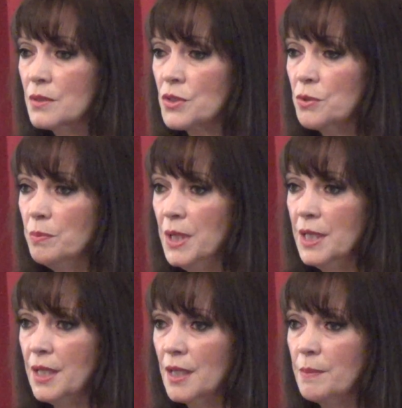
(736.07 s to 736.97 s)
to
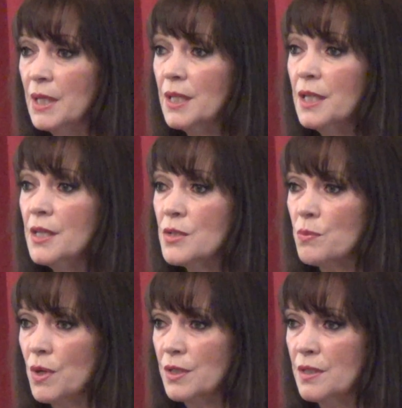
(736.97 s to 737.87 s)
meet him in his
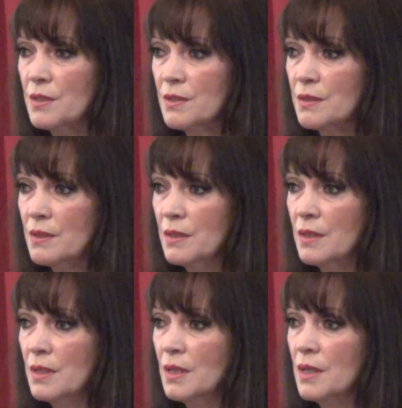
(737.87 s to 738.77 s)
oneness
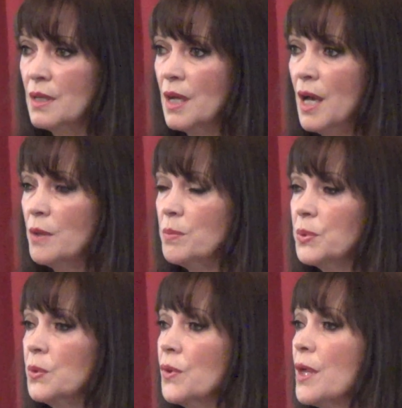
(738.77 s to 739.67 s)
and
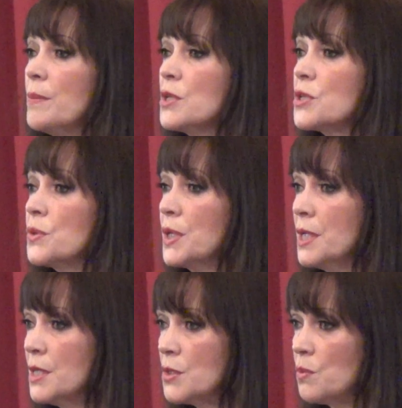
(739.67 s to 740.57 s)
pulled them into
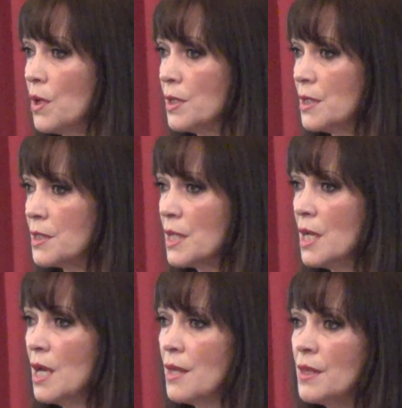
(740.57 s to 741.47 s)
his oneness.
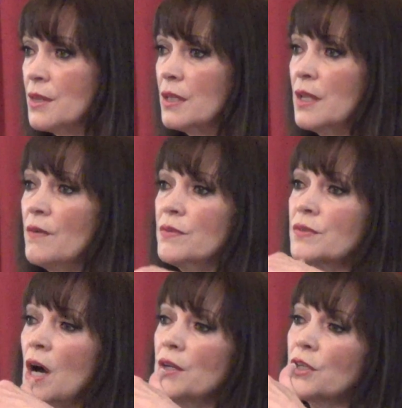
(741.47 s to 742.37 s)
Then the love
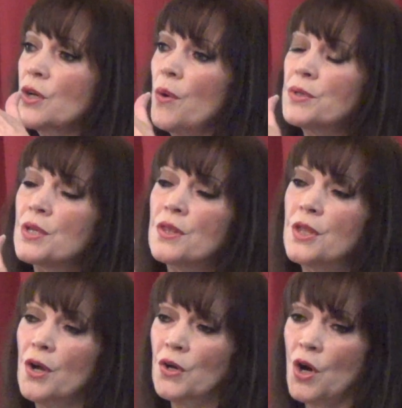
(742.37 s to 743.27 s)
of God could go into
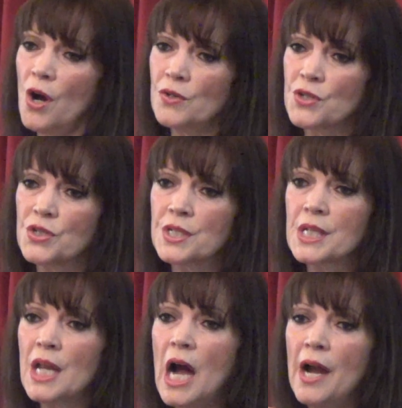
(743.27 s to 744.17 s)
their consciousness
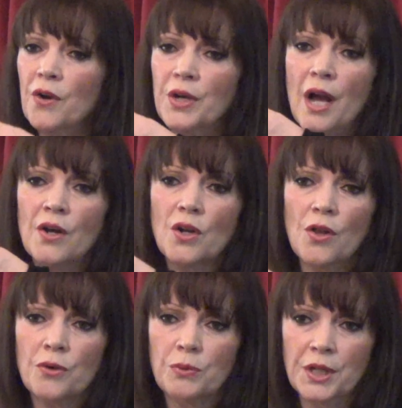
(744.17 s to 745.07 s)
and iron out
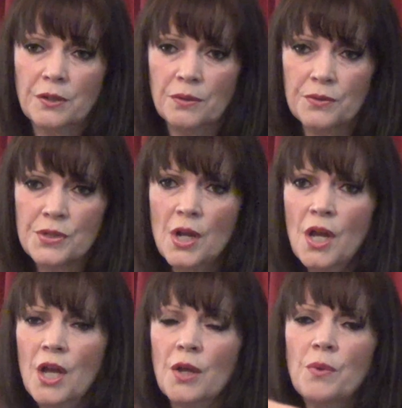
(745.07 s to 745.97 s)
all the wrinkles,
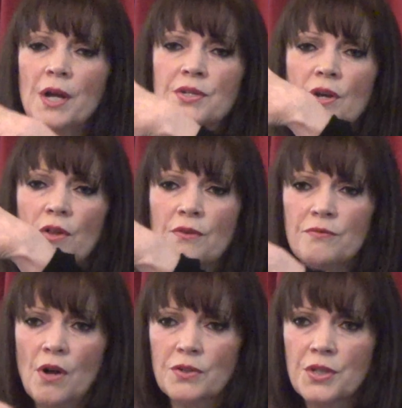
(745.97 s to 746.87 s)
erase all the
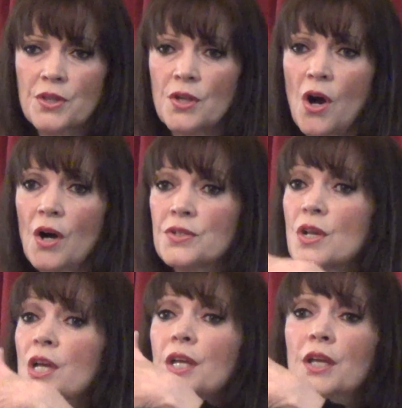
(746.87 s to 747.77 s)
faulty
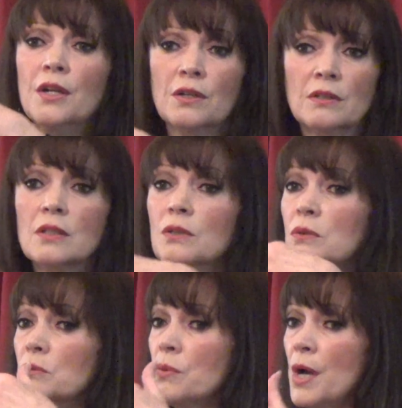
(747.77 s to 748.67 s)
thoughts, heal,
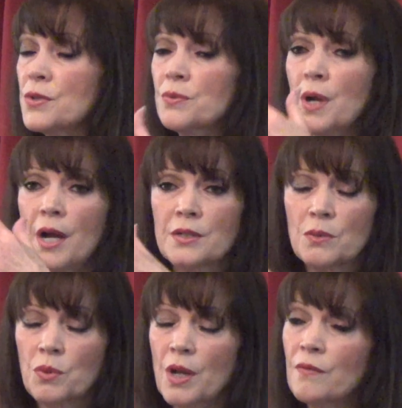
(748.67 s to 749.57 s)
resurrect,
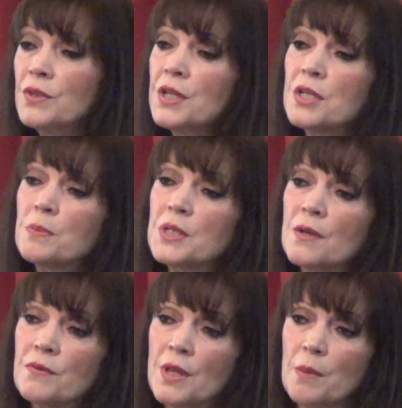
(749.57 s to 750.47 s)
whatever needed to be
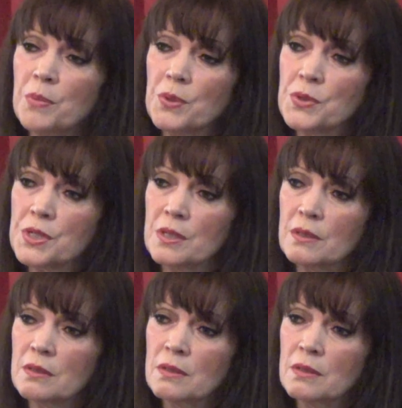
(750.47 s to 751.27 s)
done for that person.